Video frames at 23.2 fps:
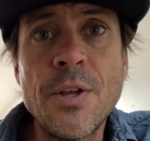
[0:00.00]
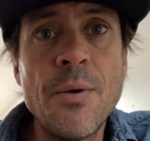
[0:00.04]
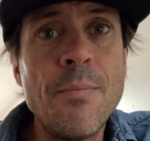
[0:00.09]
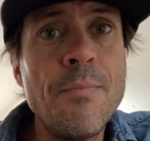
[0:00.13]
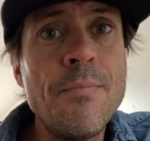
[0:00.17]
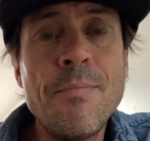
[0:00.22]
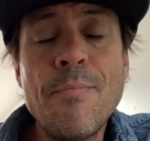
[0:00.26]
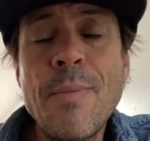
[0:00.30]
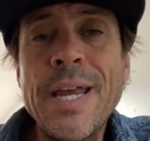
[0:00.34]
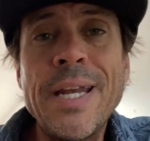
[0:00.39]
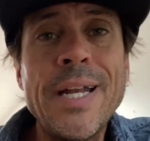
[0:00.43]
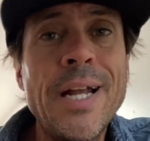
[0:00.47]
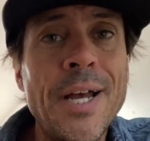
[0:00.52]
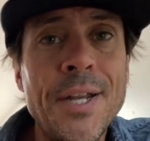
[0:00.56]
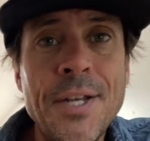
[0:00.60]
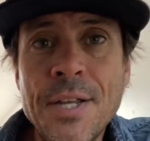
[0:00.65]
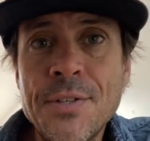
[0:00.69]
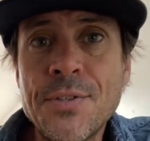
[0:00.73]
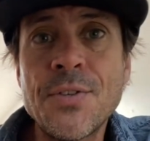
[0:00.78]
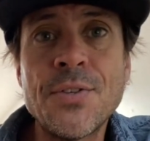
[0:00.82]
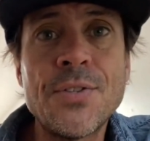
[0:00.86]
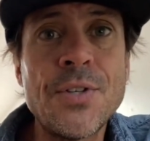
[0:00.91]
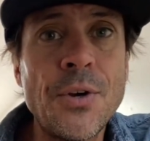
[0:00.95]
there may not
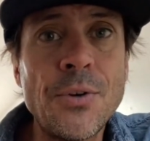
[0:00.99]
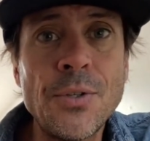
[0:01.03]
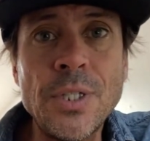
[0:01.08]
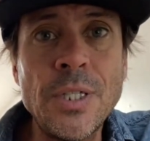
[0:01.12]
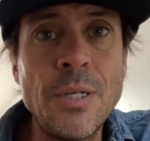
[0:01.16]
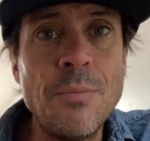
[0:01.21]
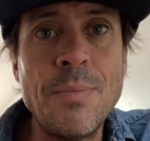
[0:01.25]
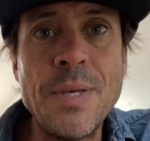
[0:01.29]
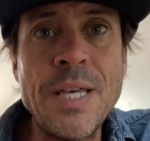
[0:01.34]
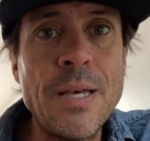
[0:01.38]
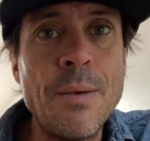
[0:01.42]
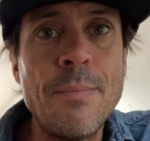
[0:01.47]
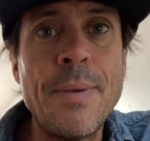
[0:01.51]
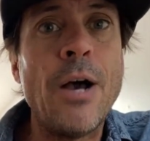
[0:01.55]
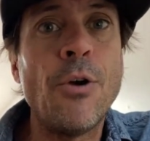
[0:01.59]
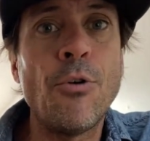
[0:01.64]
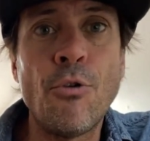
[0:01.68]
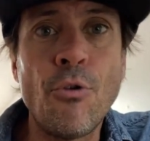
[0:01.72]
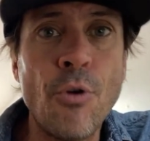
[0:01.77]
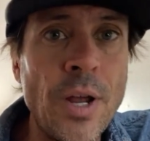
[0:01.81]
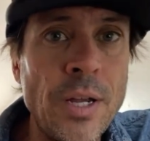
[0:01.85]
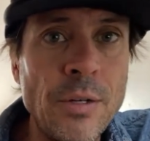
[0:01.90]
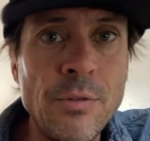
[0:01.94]
necessarily be
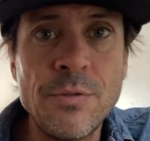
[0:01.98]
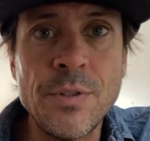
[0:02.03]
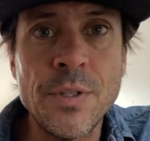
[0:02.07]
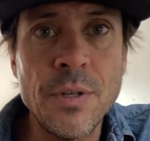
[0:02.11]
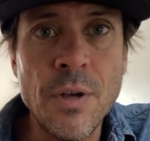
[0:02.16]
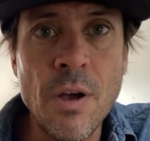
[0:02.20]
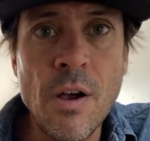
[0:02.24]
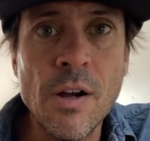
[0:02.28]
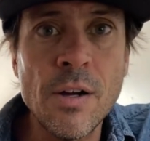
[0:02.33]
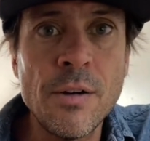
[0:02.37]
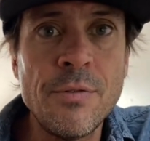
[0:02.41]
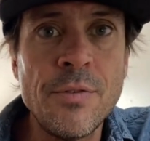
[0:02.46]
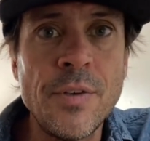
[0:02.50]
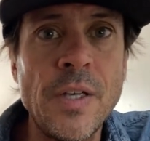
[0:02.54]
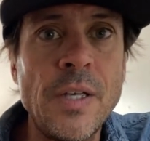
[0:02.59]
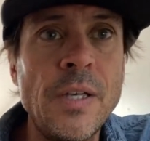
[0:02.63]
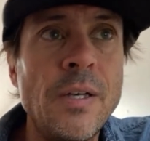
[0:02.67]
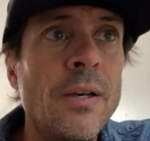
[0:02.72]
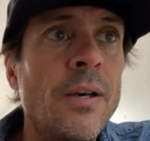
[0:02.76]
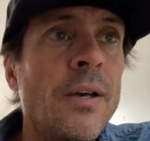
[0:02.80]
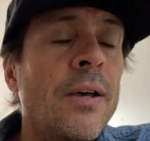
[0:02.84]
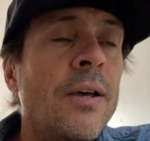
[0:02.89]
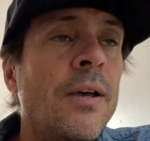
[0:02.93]
about great
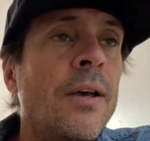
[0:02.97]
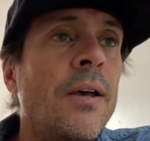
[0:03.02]
photography.